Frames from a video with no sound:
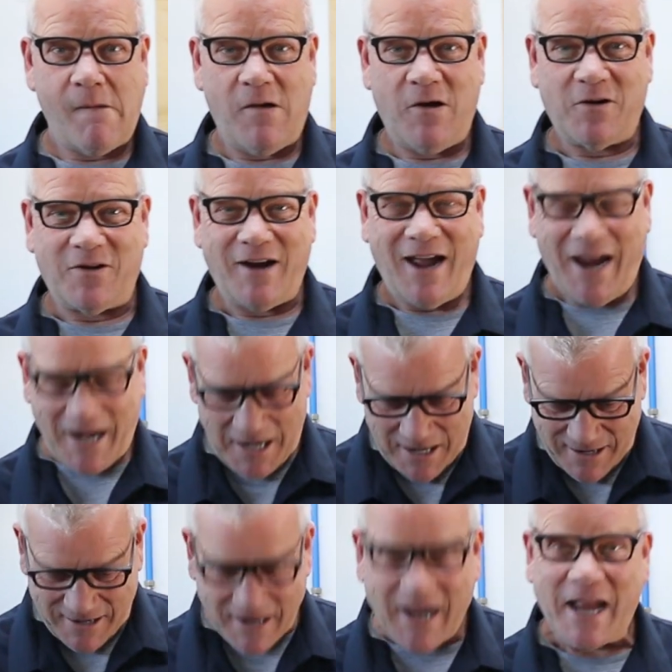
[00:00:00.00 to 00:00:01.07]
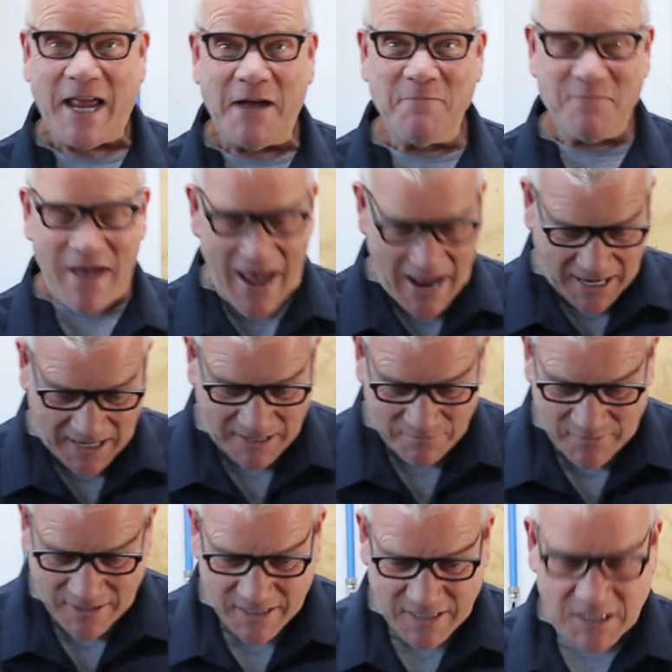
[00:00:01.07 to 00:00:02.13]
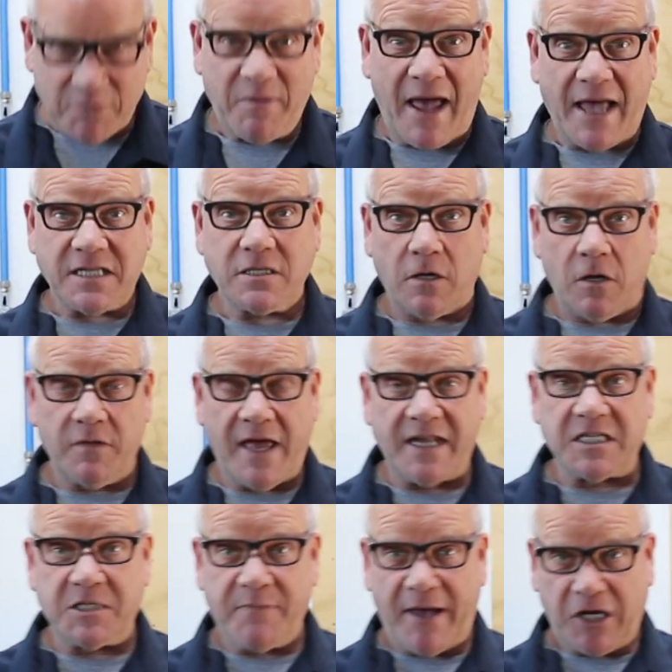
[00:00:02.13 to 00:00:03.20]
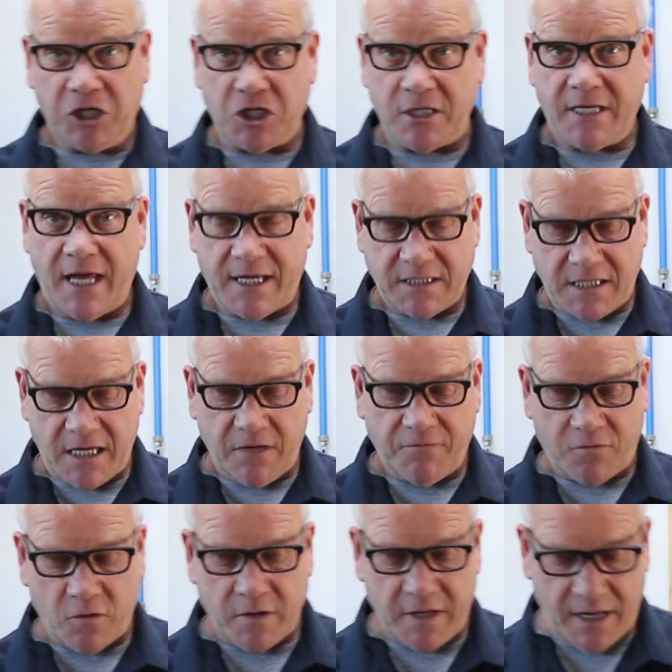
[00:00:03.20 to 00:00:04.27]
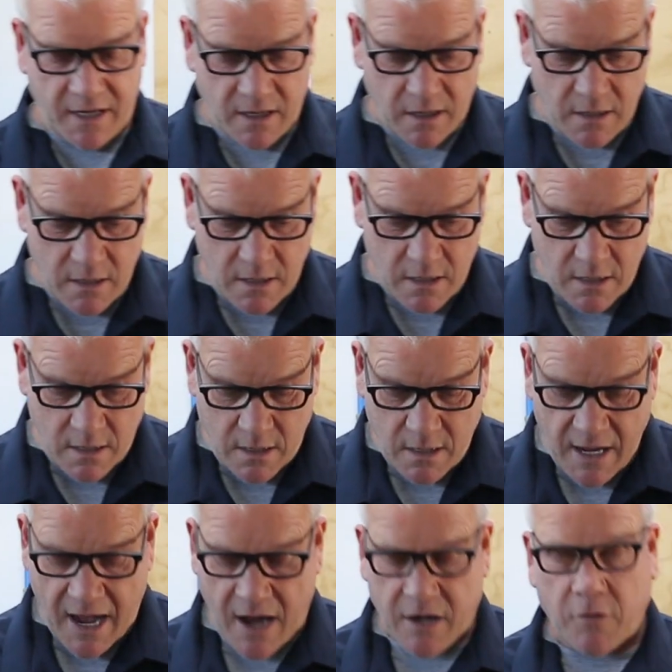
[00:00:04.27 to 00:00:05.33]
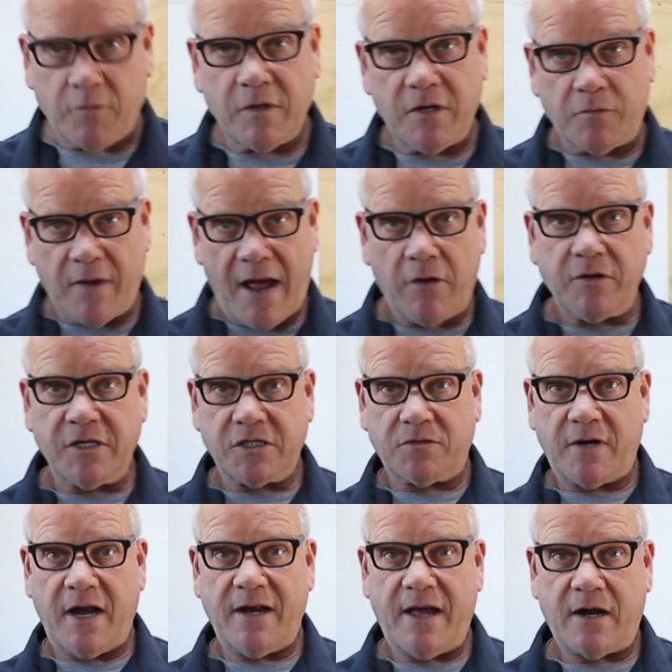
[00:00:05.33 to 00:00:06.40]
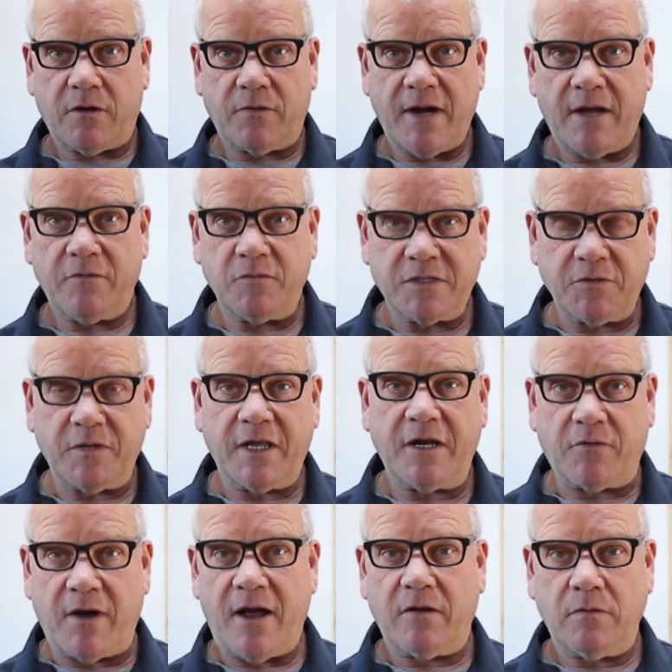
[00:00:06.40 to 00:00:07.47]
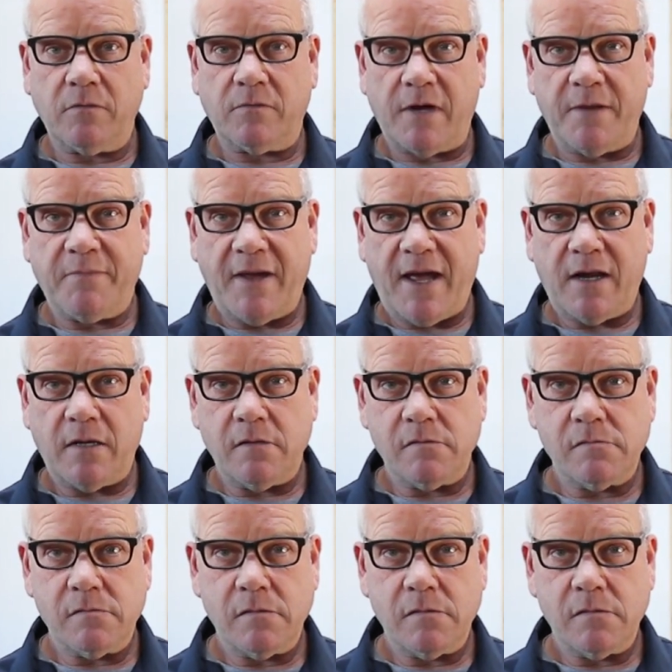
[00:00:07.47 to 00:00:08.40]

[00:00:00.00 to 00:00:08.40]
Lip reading: All right, I am back because it passed all that inspection testing for the roundness, right? Out around, was it within round, right, Pat?